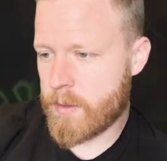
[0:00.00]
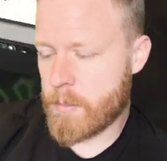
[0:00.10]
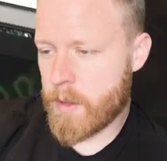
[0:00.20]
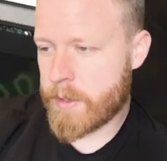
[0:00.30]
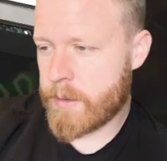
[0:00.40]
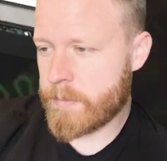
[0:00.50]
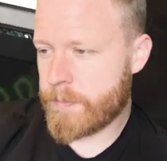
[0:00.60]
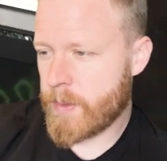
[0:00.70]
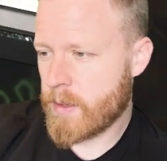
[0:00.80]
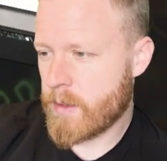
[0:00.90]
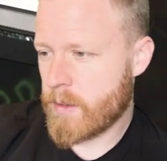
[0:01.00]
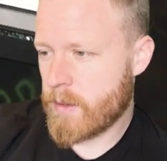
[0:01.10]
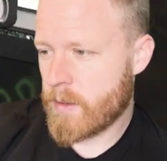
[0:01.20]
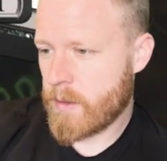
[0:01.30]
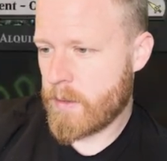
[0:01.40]
a mulligan.
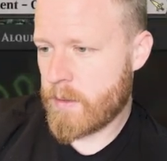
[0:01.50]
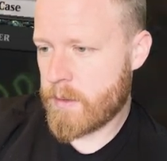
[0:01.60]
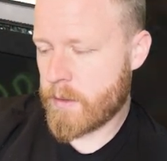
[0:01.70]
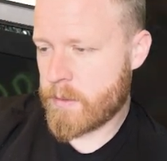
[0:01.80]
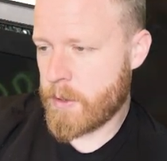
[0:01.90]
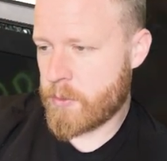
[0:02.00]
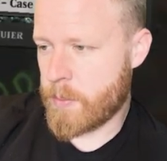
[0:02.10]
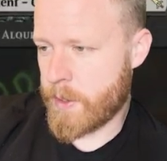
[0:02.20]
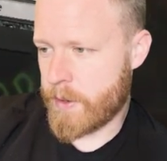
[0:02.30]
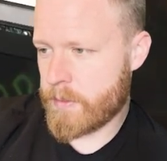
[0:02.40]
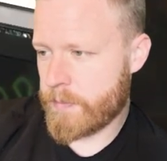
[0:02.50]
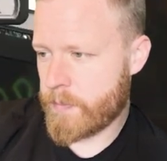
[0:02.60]
This looks much better.